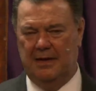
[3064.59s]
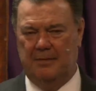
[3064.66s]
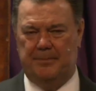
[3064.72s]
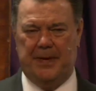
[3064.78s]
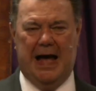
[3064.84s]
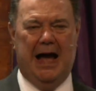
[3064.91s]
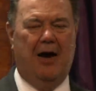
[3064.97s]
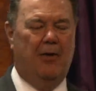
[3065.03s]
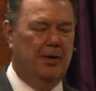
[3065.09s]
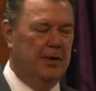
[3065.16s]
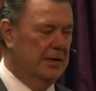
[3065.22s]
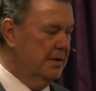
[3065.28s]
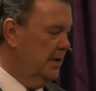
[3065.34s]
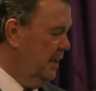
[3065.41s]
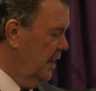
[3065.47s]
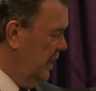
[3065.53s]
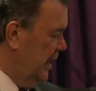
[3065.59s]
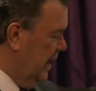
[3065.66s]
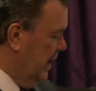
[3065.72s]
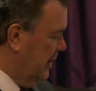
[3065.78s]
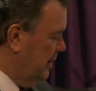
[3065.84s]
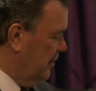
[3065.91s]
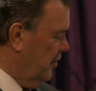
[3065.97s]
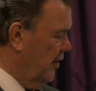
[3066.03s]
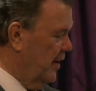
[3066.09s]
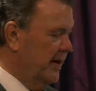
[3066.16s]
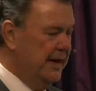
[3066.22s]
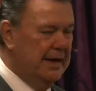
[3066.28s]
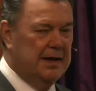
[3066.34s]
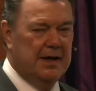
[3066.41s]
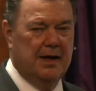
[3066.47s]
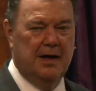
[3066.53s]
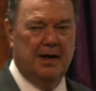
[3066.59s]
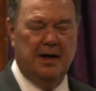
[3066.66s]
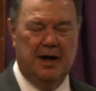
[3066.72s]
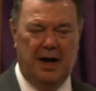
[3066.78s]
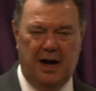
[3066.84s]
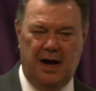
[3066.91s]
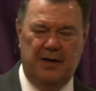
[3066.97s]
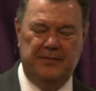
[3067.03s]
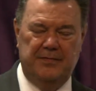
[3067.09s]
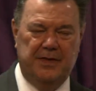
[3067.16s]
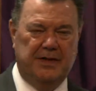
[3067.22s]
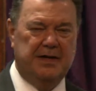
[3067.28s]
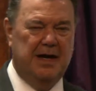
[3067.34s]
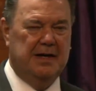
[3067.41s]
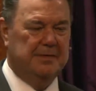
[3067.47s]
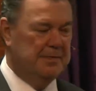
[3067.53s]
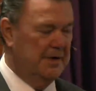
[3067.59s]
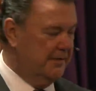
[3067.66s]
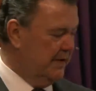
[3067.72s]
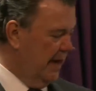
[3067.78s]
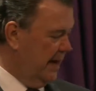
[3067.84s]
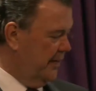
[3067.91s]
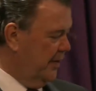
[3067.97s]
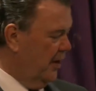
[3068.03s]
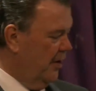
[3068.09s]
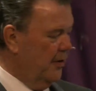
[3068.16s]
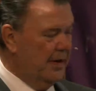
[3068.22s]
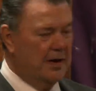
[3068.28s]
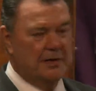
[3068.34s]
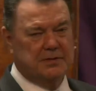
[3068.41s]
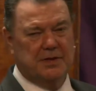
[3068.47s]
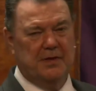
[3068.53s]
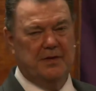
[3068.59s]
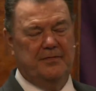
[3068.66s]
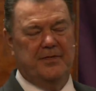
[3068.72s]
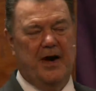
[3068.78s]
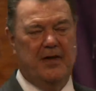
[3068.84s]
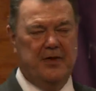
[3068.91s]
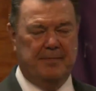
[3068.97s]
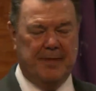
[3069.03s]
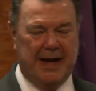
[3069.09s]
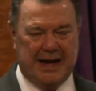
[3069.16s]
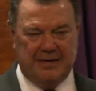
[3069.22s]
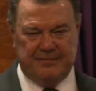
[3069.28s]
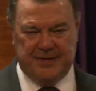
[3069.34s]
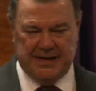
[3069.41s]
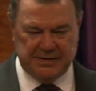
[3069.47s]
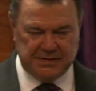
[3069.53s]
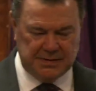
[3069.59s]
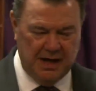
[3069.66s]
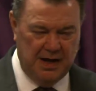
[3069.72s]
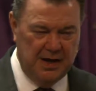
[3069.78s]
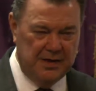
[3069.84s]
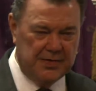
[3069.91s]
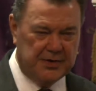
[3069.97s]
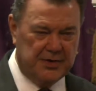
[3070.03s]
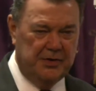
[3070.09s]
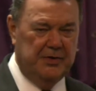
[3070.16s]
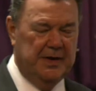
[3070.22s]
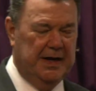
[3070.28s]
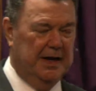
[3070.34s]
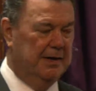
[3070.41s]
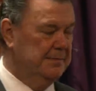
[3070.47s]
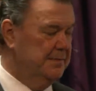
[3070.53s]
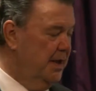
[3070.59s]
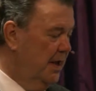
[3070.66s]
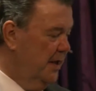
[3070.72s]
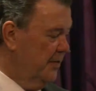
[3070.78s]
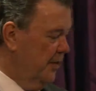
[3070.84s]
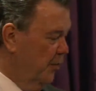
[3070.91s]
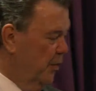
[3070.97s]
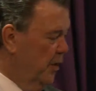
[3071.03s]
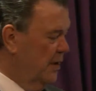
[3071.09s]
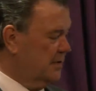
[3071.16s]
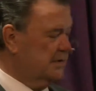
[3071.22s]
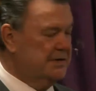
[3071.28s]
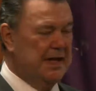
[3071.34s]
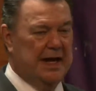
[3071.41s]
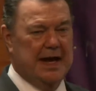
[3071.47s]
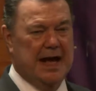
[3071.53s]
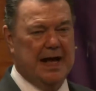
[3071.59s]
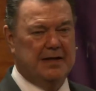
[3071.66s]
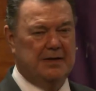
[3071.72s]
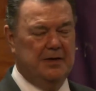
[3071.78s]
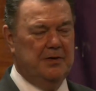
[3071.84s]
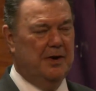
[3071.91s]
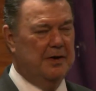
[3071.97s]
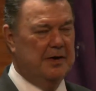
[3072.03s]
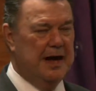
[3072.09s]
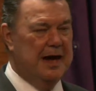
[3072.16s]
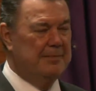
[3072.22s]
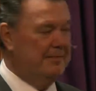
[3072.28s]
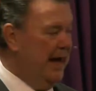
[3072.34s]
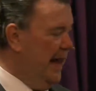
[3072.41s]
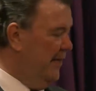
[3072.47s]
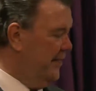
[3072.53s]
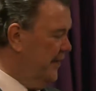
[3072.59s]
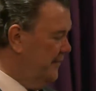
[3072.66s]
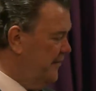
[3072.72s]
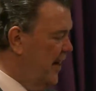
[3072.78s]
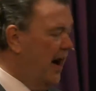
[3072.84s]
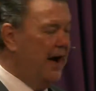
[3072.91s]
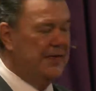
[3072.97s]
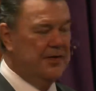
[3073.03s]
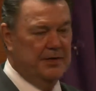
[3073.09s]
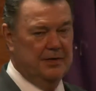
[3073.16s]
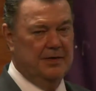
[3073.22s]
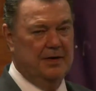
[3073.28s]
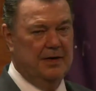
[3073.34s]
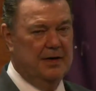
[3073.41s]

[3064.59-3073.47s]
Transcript: the power and anointing of the kingdom of God and the Holy Ghost of the Father manifest through him. The works that I do are not mine, the Father.